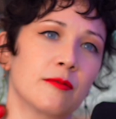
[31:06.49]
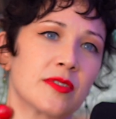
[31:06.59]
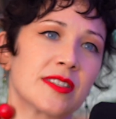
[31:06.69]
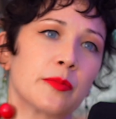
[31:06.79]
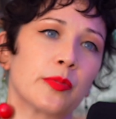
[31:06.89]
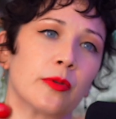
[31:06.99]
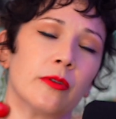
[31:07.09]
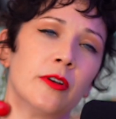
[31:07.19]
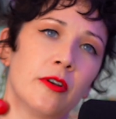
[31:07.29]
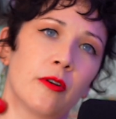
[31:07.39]
was
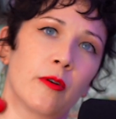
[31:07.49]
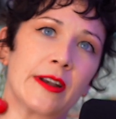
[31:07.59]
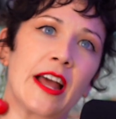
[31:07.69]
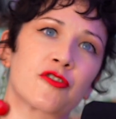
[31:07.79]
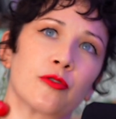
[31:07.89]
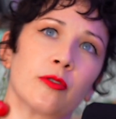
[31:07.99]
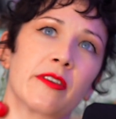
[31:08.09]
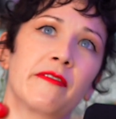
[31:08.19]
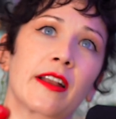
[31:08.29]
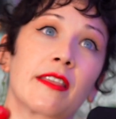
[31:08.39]
simple or natural,
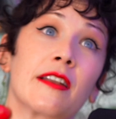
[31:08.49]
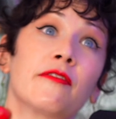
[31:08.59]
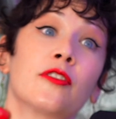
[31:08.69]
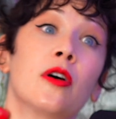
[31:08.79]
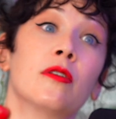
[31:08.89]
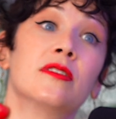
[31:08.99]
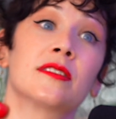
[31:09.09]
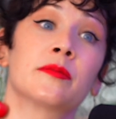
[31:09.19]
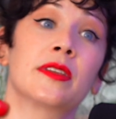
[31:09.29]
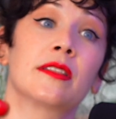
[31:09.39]
the fact that it flowed
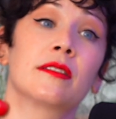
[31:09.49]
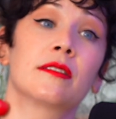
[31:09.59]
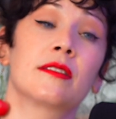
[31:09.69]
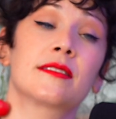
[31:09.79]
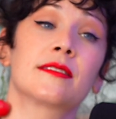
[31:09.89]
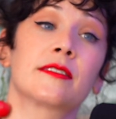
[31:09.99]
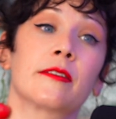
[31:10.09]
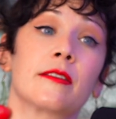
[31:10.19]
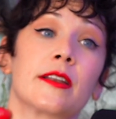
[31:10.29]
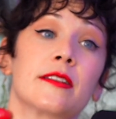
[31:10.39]
doesn't mean necessarily that